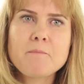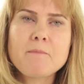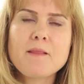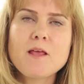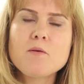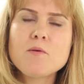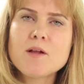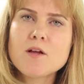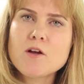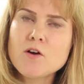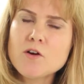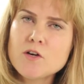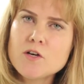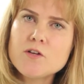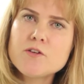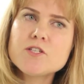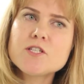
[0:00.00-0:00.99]
And a
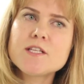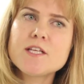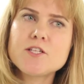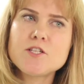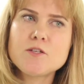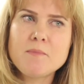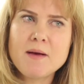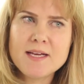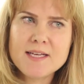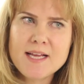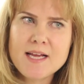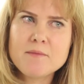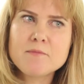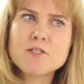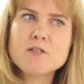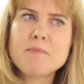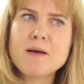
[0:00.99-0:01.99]
conclusion that you might
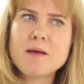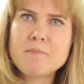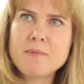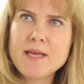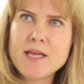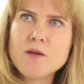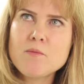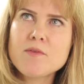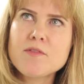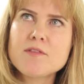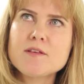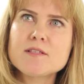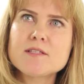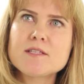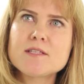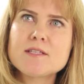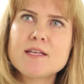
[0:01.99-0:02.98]
come to by being with
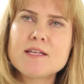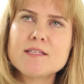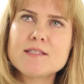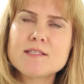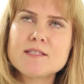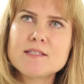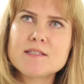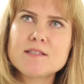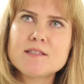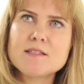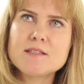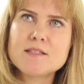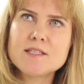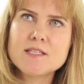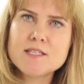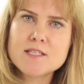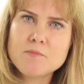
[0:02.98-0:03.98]
this is that
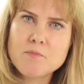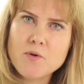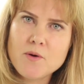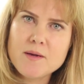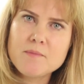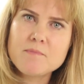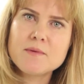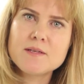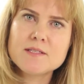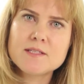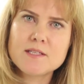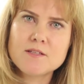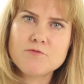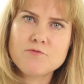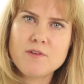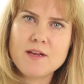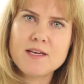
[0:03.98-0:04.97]
the disappointment in the
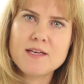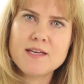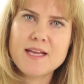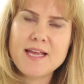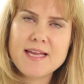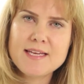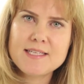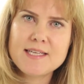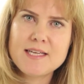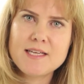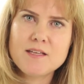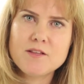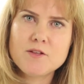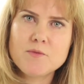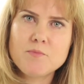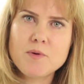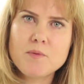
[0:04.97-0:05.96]
friend getting
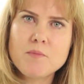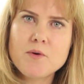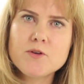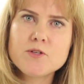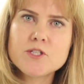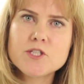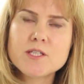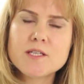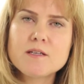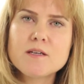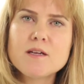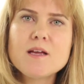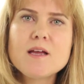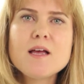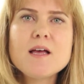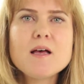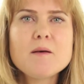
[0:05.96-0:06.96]
the promotion
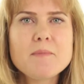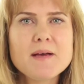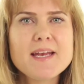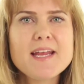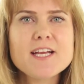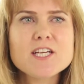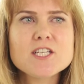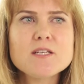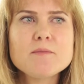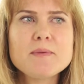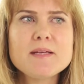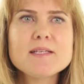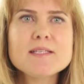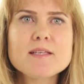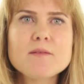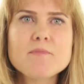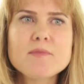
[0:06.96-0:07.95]
might actually be
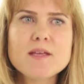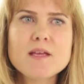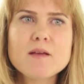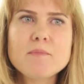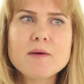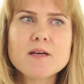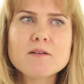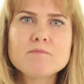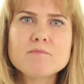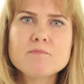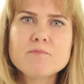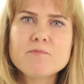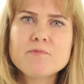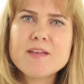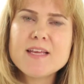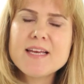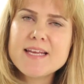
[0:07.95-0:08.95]
something about
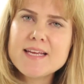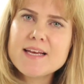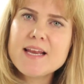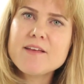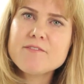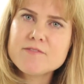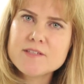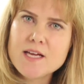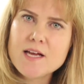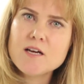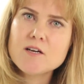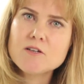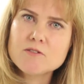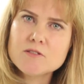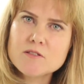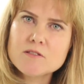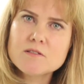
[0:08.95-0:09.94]
feeling left
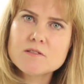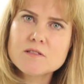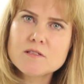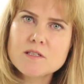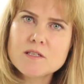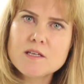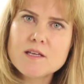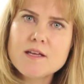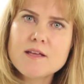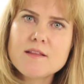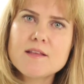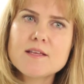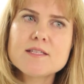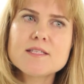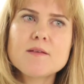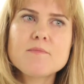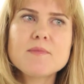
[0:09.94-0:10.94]
out.
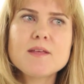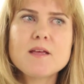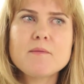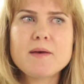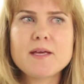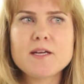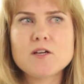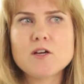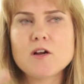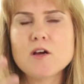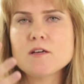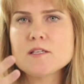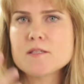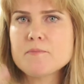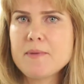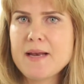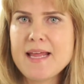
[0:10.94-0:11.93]
There's something about a
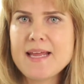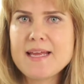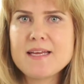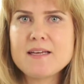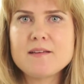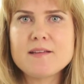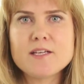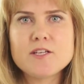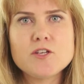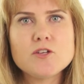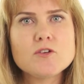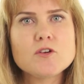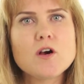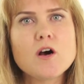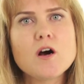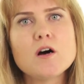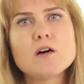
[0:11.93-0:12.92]
glass plane that you
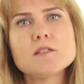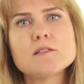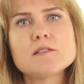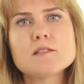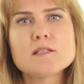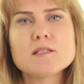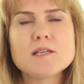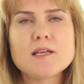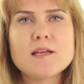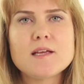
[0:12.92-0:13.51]
can't